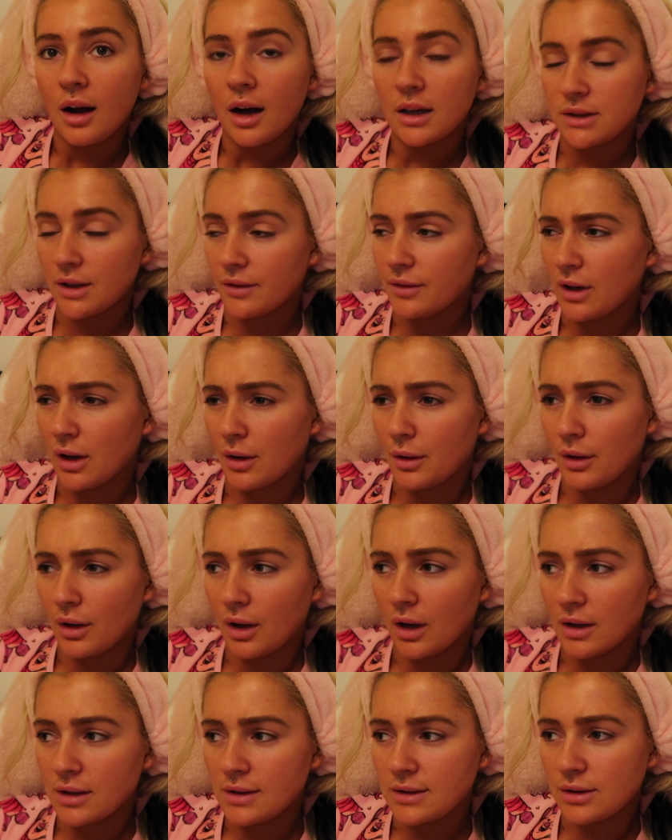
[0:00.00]
I don't know what you
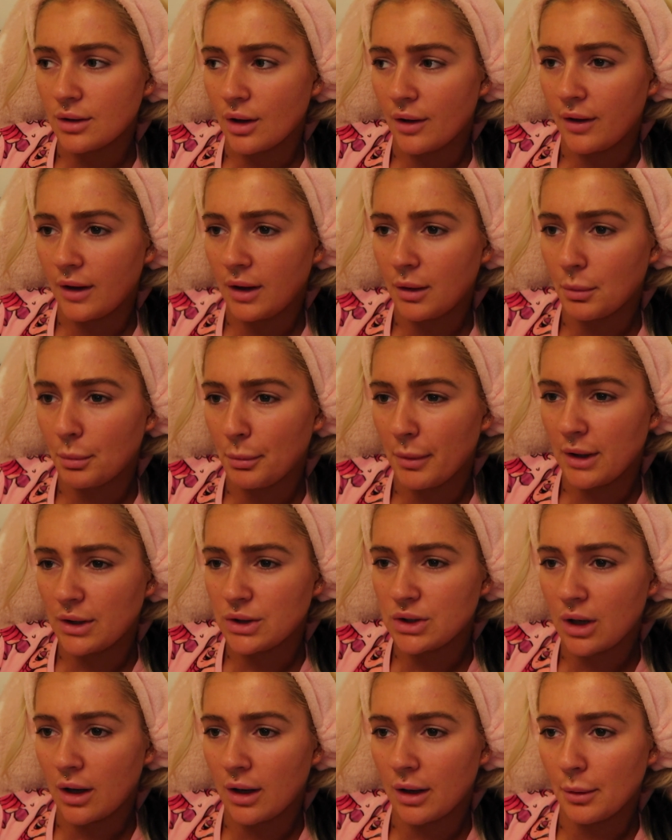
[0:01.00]
lost so I think me
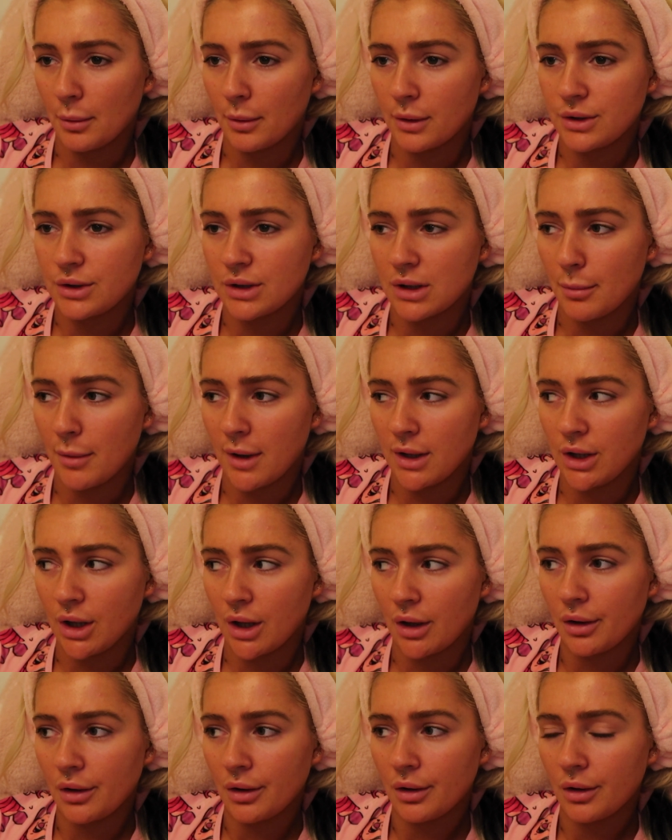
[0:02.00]
and Charlie watching the
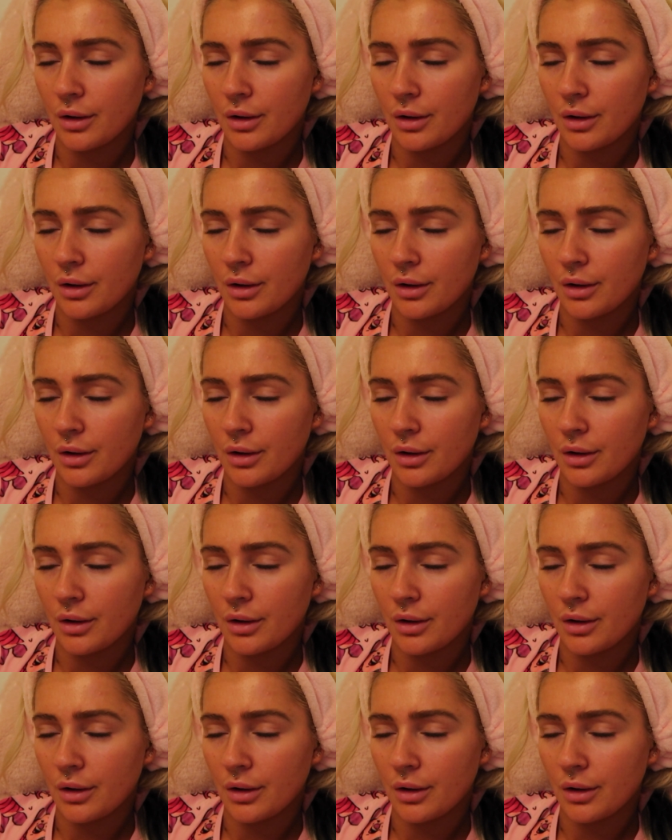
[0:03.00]
menu.